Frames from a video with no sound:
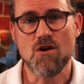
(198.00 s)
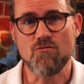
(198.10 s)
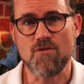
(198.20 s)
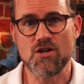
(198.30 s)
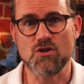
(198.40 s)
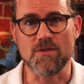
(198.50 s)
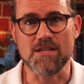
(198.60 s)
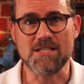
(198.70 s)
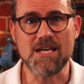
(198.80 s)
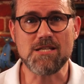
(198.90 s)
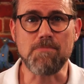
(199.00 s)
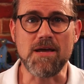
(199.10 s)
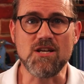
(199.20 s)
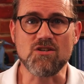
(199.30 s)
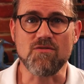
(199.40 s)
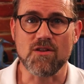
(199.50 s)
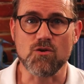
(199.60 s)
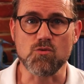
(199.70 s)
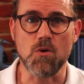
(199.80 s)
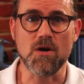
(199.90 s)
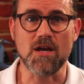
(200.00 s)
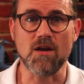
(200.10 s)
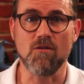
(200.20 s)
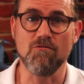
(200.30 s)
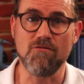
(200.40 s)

Fresh on the test bench for those working on